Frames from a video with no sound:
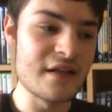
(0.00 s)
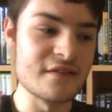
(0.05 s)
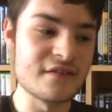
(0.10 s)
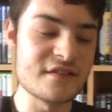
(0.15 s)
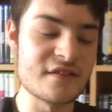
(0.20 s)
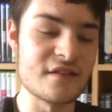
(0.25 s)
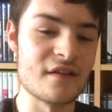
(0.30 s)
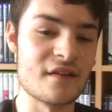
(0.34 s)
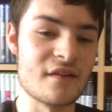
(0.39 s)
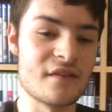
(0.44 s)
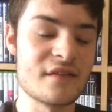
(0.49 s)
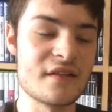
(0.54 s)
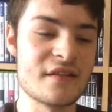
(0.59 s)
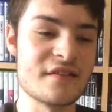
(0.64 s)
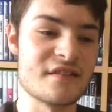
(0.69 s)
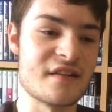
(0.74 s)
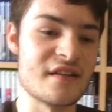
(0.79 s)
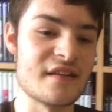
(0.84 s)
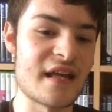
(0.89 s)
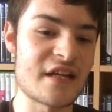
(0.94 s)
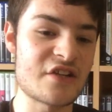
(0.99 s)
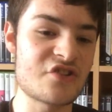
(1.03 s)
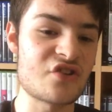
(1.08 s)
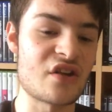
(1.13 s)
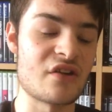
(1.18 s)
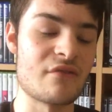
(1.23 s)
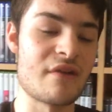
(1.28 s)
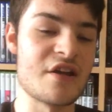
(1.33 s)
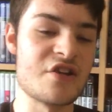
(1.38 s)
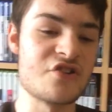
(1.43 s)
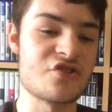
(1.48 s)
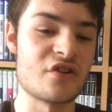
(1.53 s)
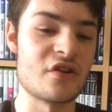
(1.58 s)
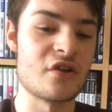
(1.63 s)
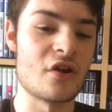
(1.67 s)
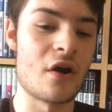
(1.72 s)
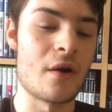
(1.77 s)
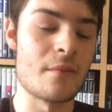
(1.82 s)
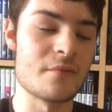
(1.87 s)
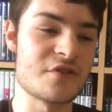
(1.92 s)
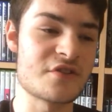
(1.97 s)
into the next generation.
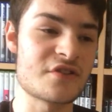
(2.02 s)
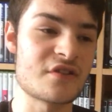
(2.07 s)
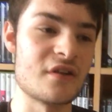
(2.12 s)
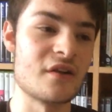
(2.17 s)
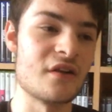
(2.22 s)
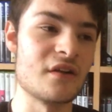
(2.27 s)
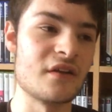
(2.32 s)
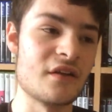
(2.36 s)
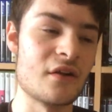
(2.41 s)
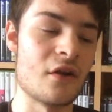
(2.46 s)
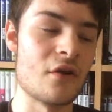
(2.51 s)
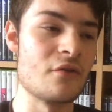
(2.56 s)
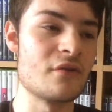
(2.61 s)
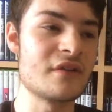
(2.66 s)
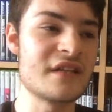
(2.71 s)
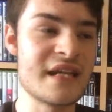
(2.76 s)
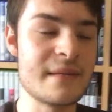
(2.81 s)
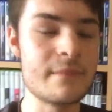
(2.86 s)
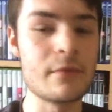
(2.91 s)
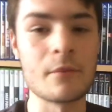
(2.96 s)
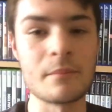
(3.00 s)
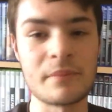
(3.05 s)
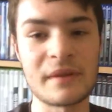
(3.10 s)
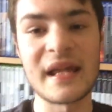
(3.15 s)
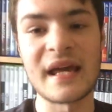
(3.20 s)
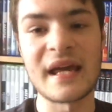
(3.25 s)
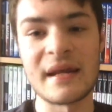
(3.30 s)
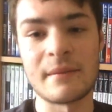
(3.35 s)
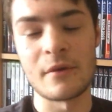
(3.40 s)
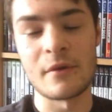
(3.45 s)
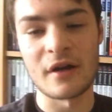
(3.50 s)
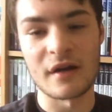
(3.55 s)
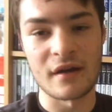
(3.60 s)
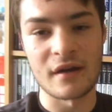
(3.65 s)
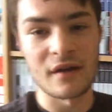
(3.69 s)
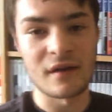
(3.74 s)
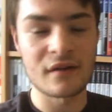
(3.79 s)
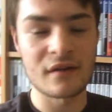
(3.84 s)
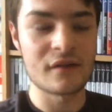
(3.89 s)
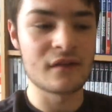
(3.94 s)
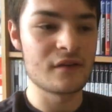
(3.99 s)
You know, I'm just gonna, you know, keep on playing
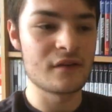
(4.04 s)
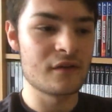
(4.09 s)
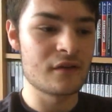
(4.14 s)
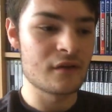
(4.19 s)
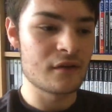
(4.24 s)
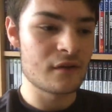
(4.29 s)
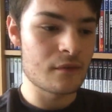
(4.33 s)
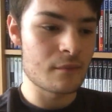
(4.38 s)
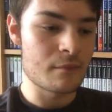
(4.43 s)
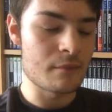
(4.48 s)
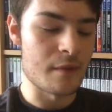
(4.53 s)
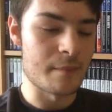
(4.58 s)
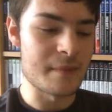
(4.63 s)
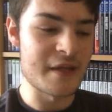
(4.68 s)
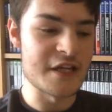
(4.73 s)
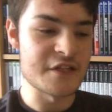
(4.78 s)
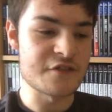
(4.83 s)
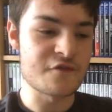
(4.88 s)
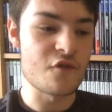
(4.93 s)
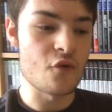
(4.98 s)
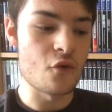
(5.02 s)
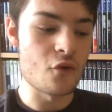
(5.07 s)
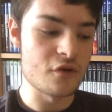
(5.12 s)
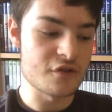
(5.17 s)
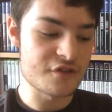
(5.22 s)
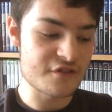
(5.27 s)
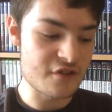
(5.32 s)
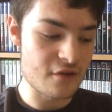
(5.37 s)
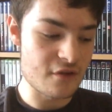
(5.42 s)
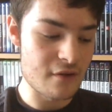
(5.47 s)
my PS4.